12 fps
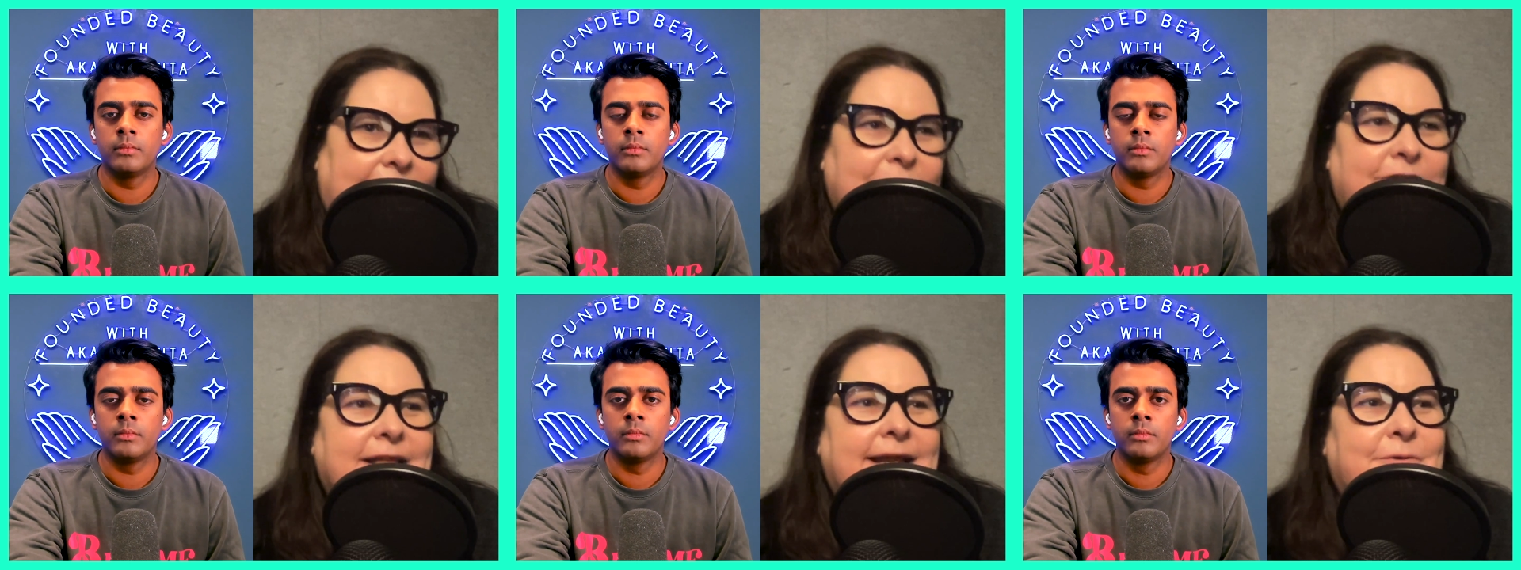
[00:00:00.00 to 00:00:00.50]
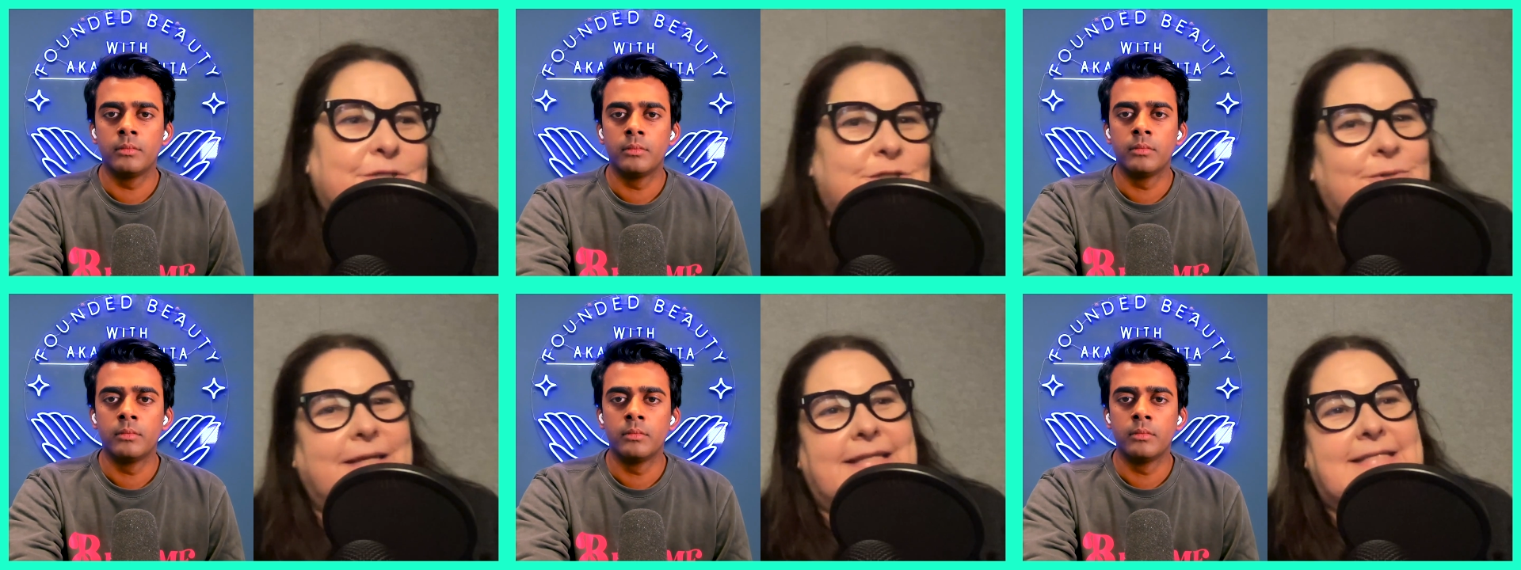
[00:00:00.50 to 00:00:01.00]
Speaker 1: I felt like I was
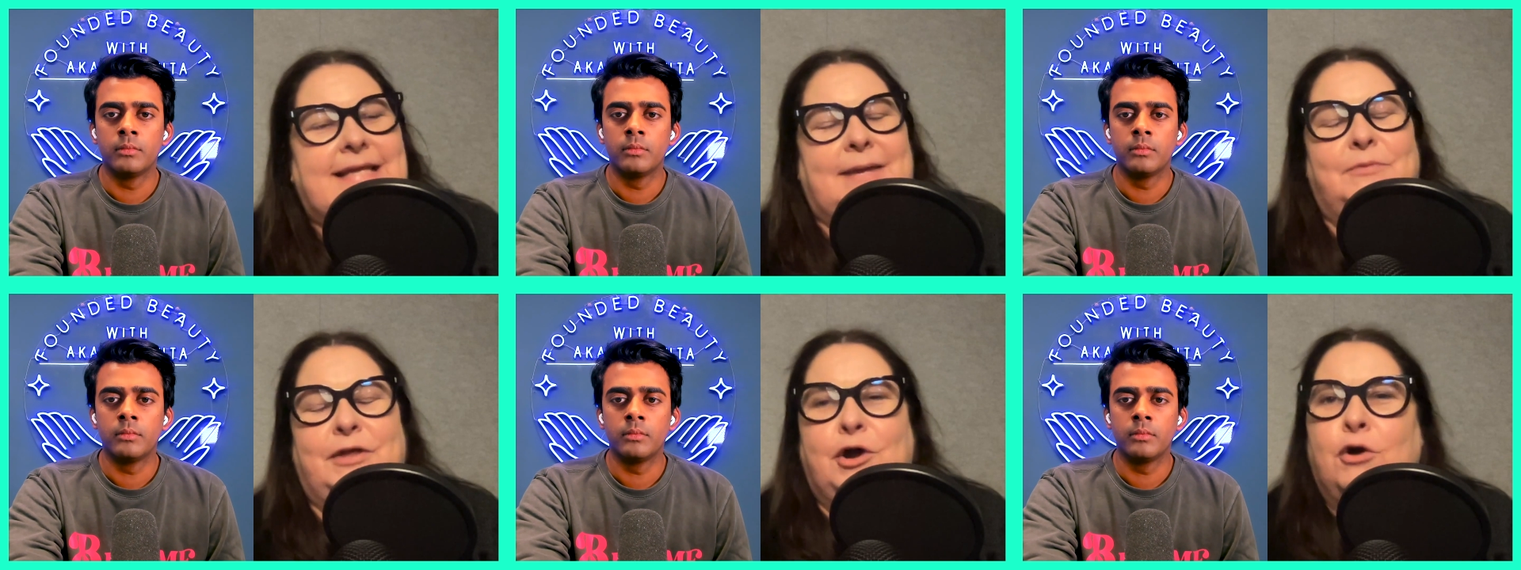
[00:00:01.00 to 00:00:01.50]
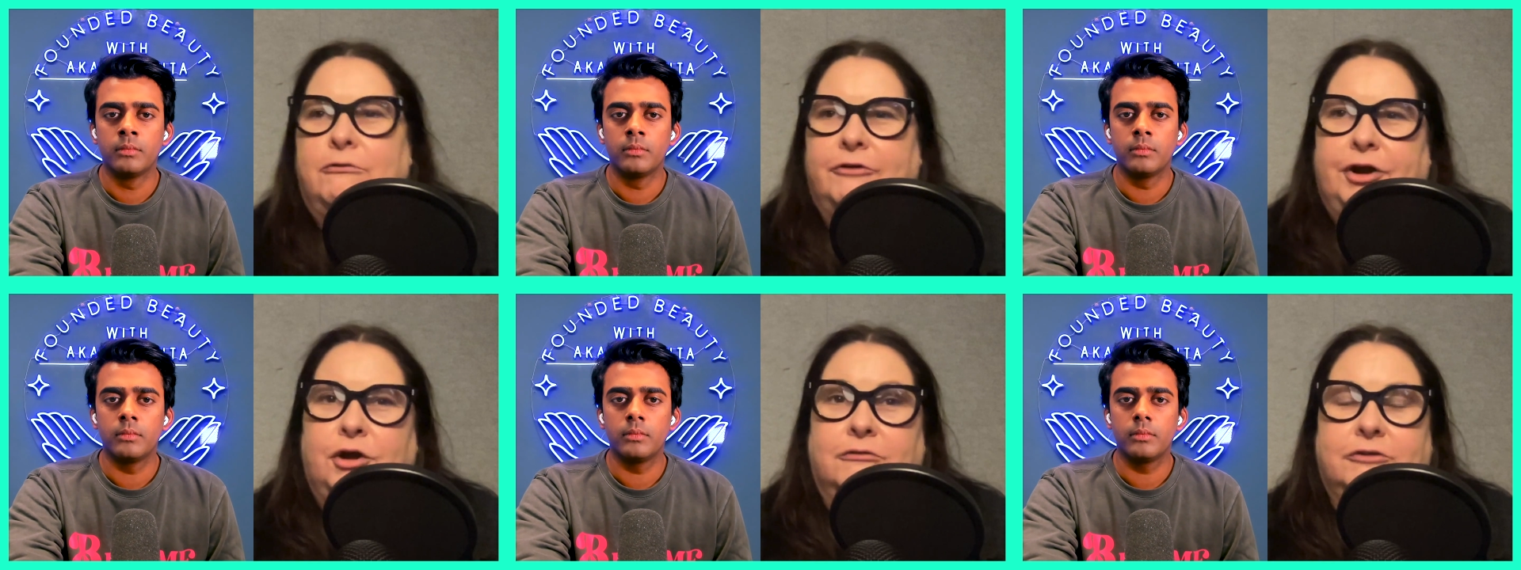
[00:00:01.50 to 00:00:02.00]
doing the same thing over
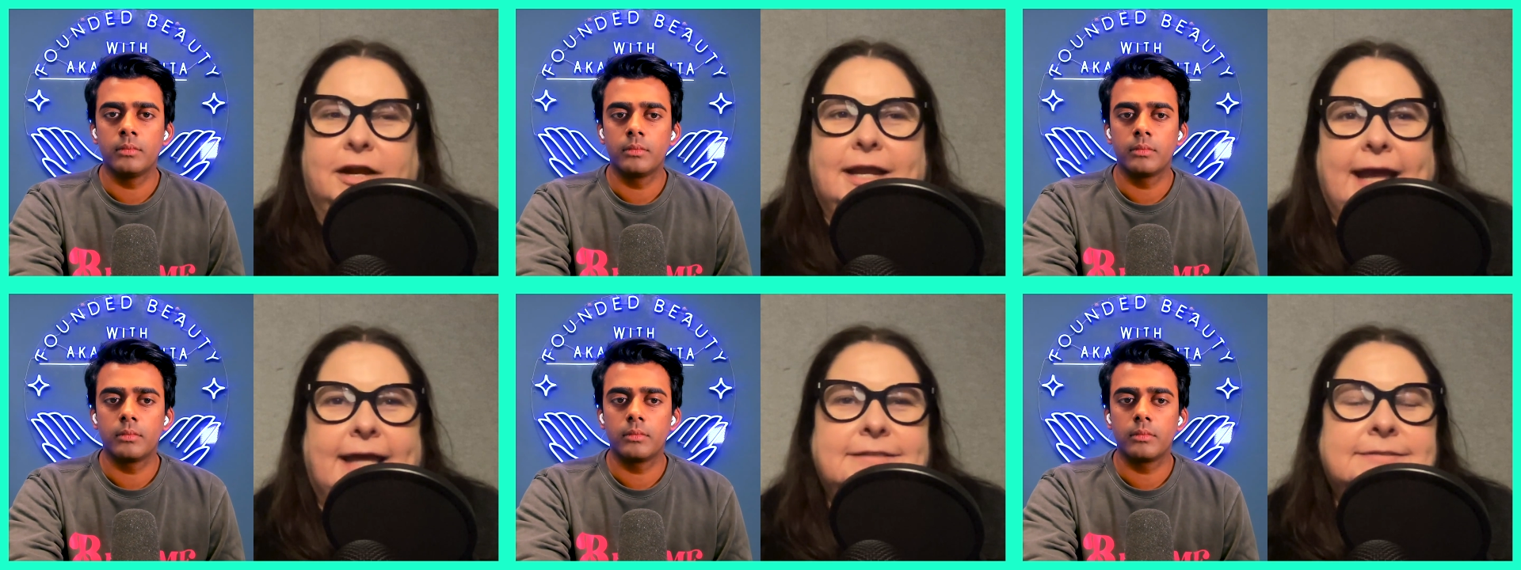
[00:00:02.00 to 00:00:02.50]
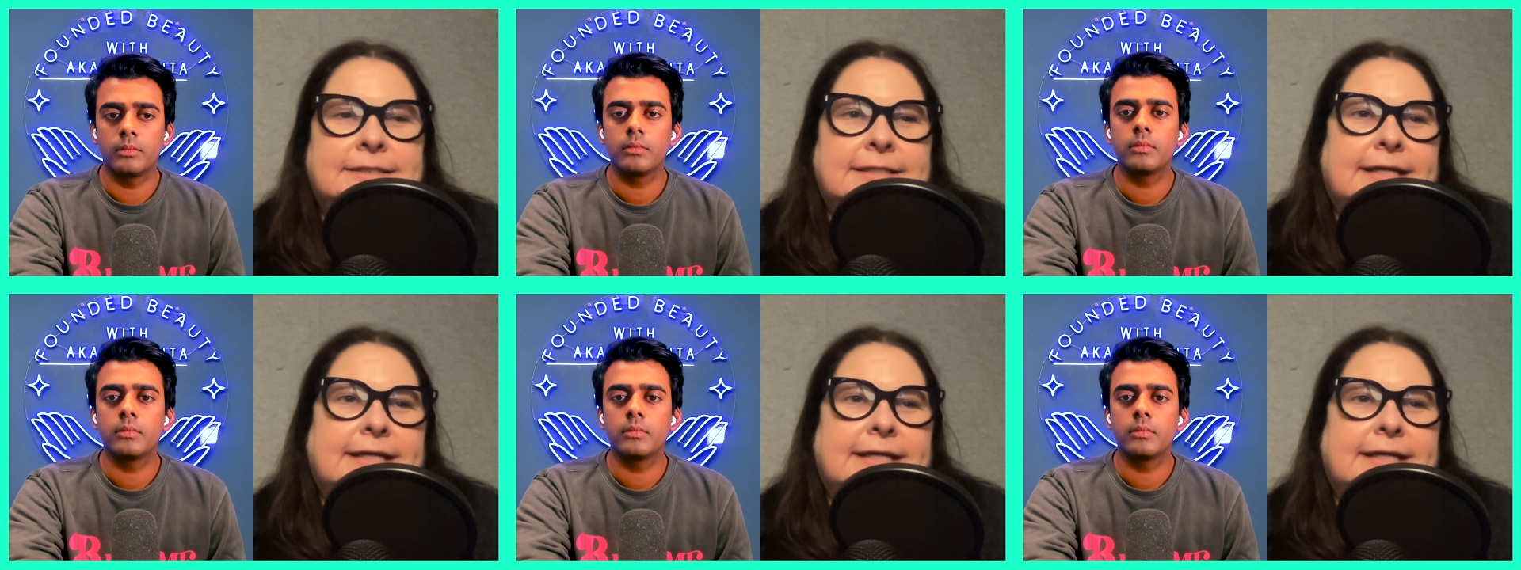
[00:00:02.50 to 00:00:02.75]
and over again.